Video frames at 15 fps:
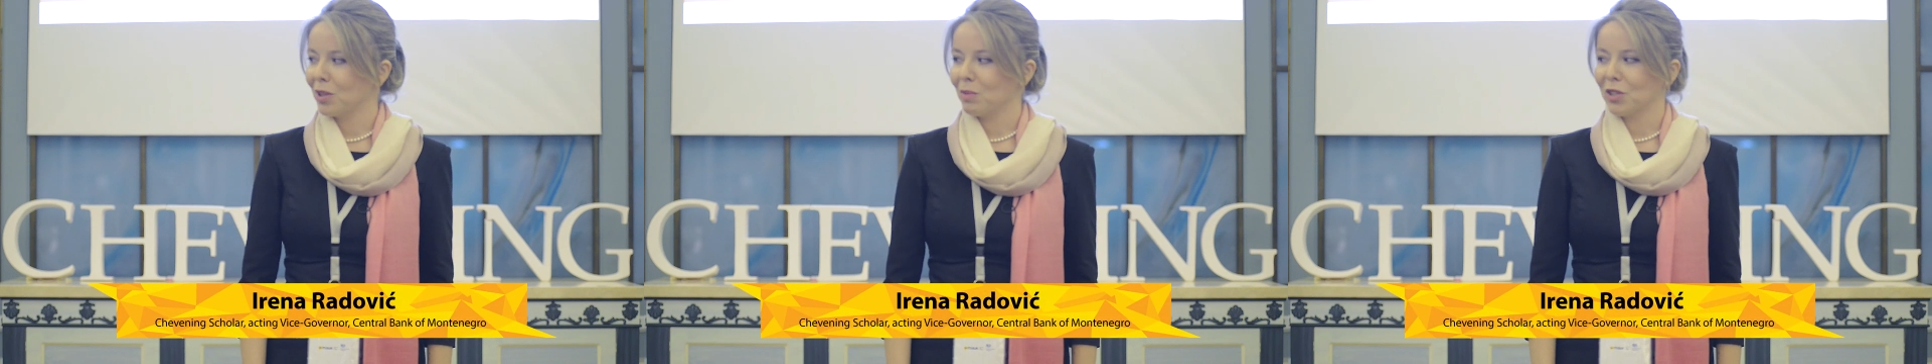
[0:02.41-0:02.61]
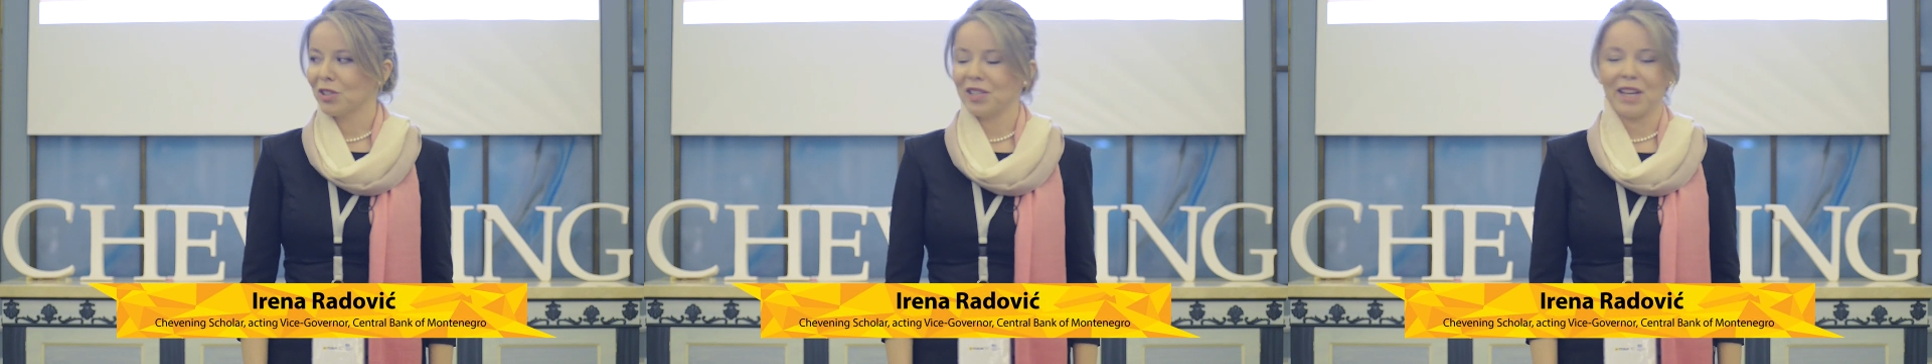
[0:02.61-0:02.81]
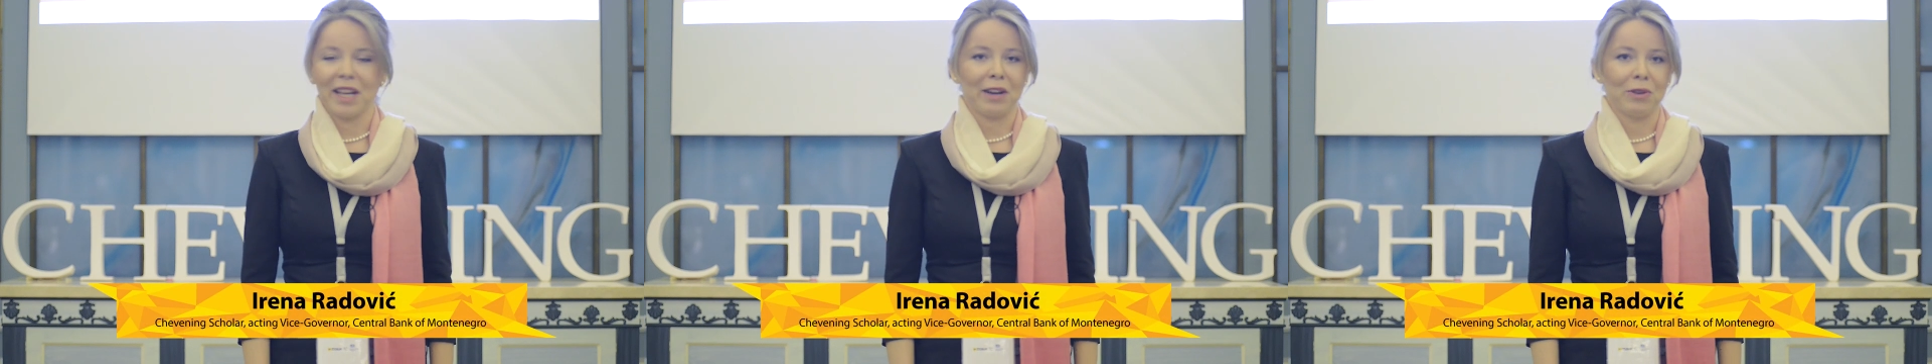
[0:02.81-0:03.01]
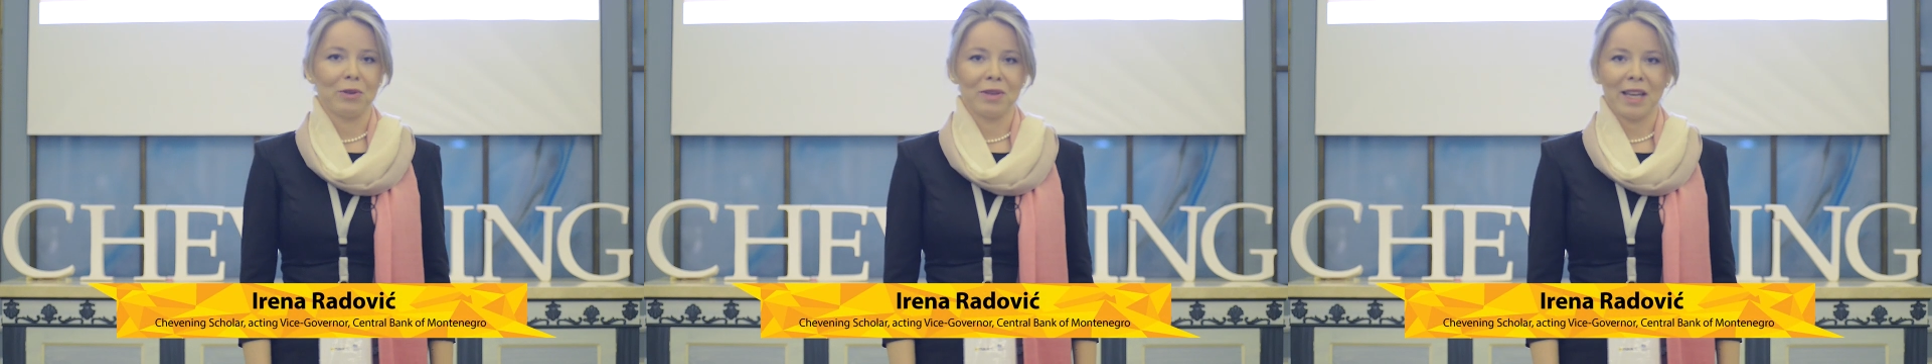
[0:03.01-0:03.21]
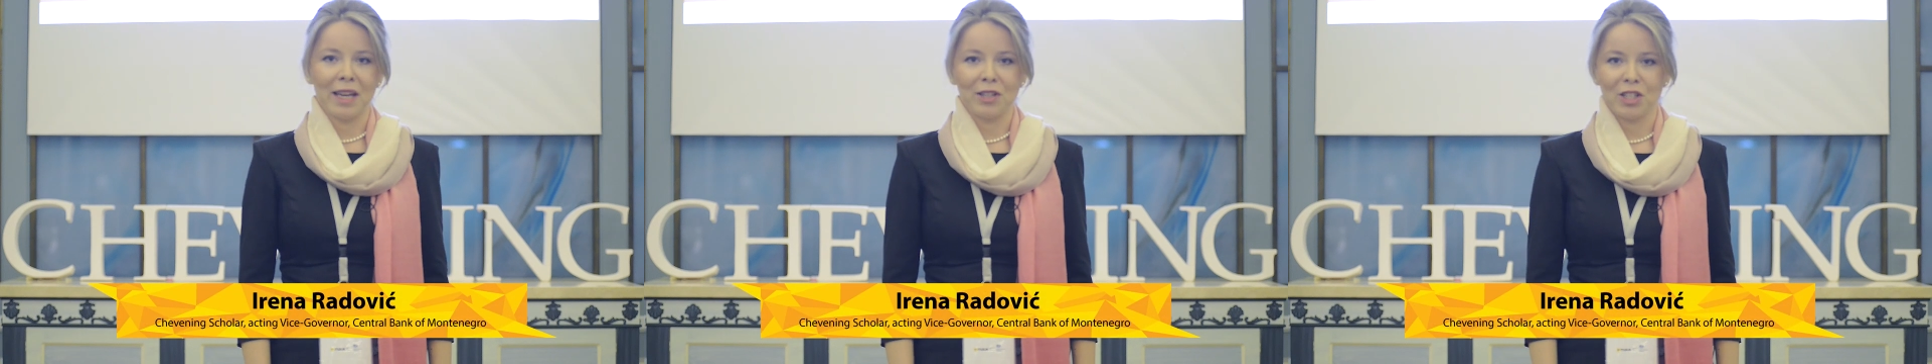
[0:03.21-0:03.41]

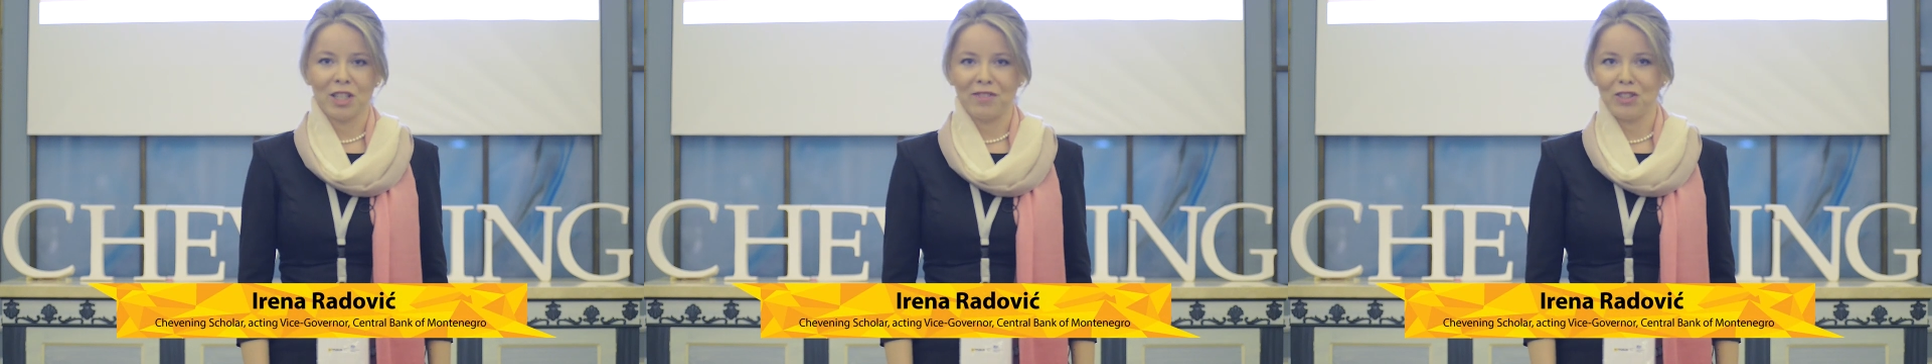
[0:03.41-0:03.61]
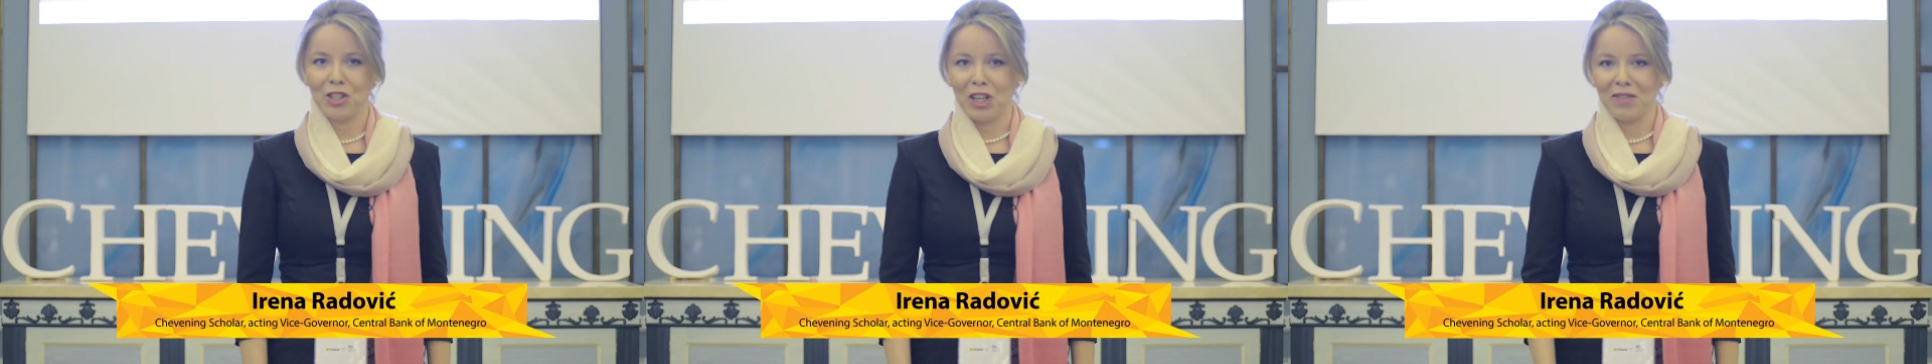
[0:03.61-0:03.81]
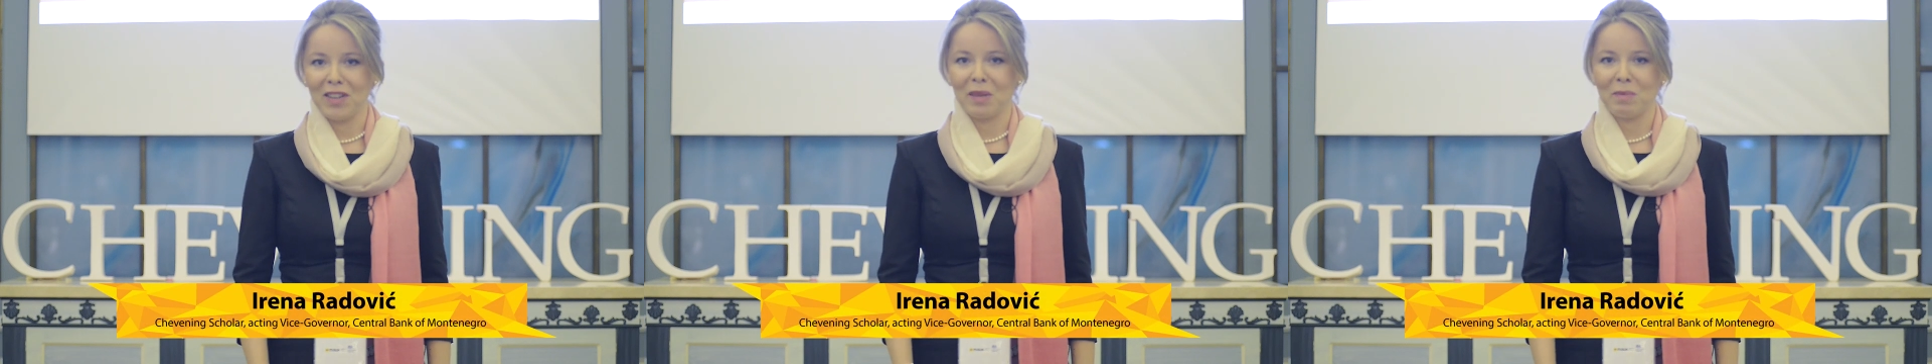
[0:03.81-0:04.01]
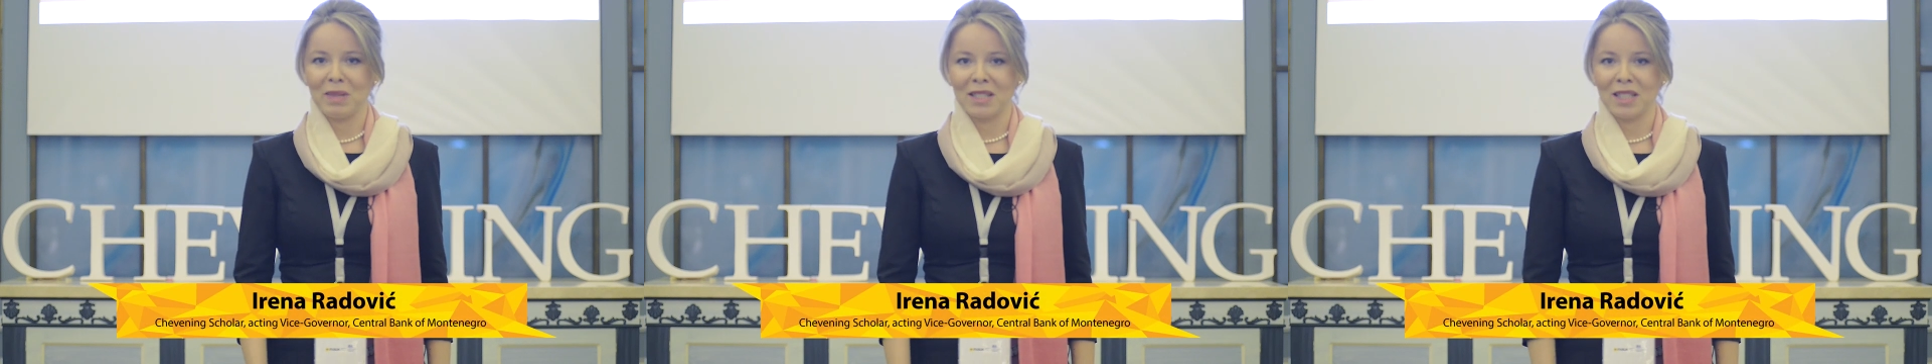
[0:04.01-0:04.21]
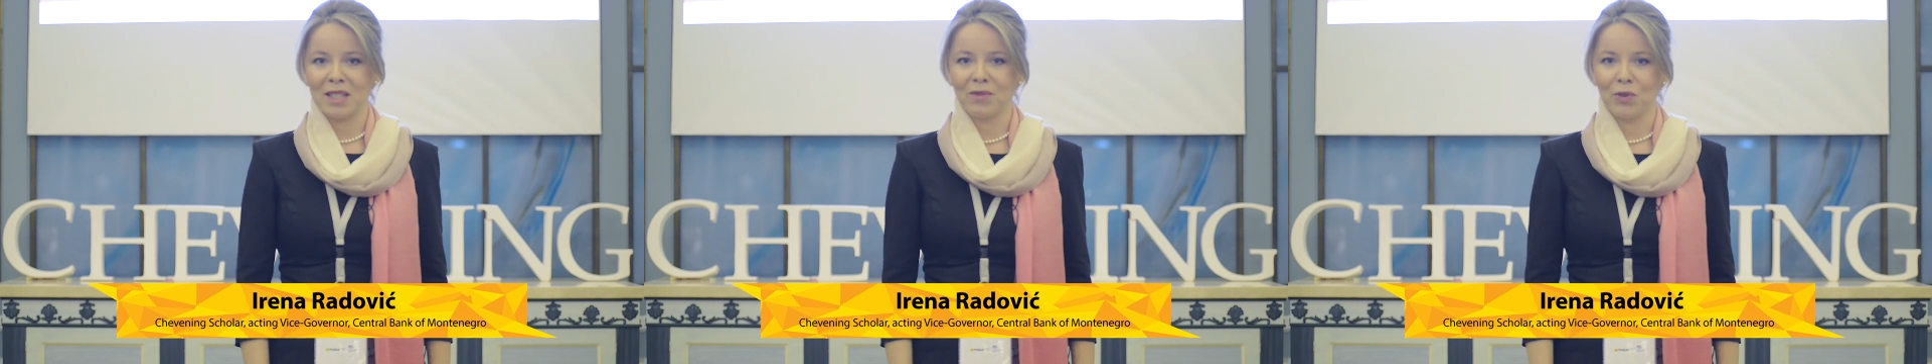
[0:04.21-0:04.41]
Montenegro-UK Chevening
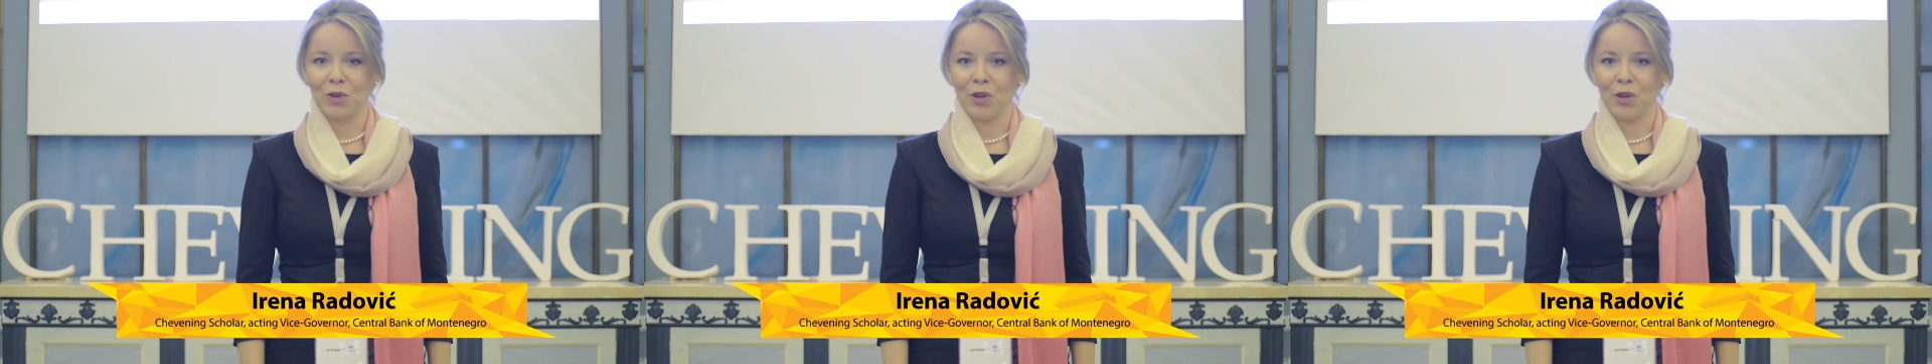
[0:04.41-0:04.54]
Business